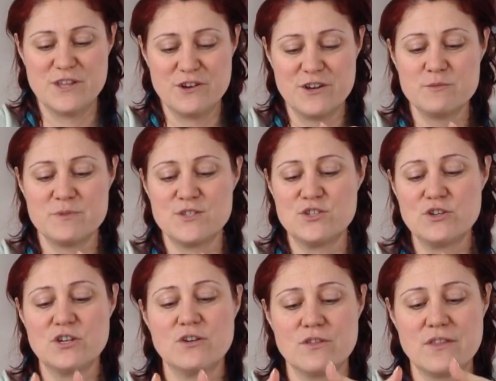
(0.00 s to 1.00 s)
They're a little bit
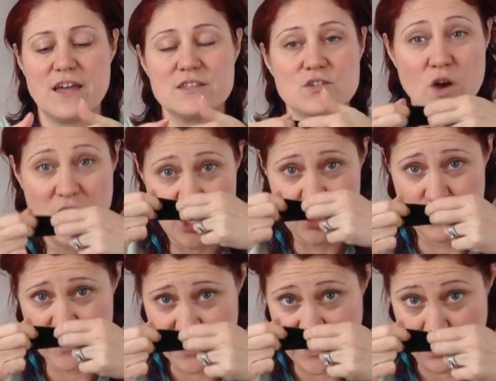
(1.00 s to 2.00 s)
sturdier than that. So
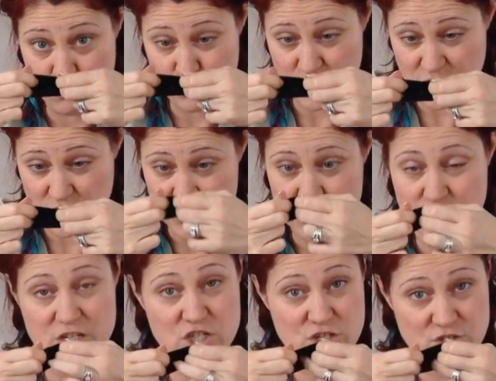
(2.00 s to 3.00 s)
you can get really good
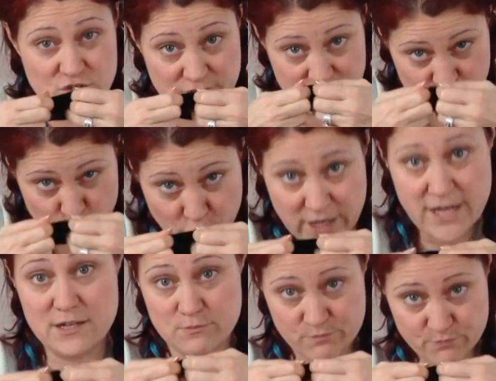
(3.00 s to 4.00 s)
stretch here. So go
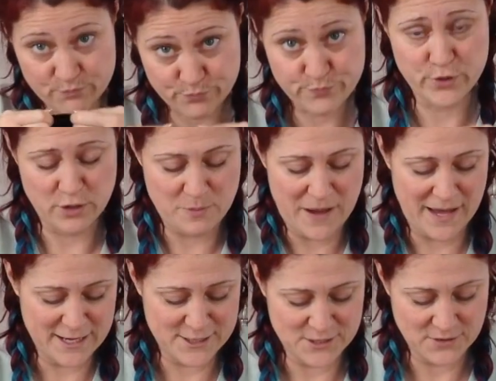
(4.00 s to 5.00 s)
ahead and put your
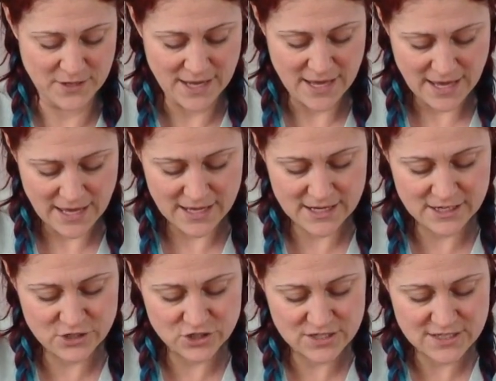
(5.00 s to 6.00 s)
back into it. And
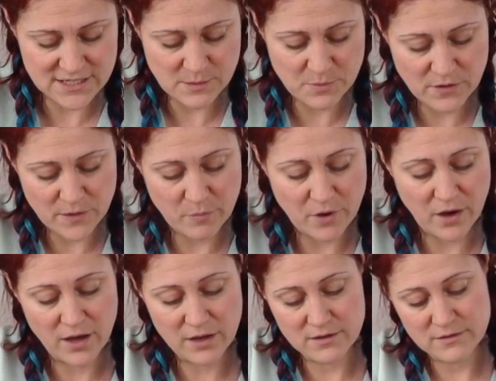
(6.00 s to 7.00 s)
then you just slip it on the
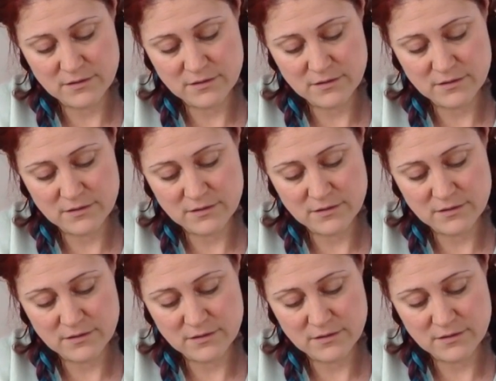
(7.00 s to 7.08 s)
paw.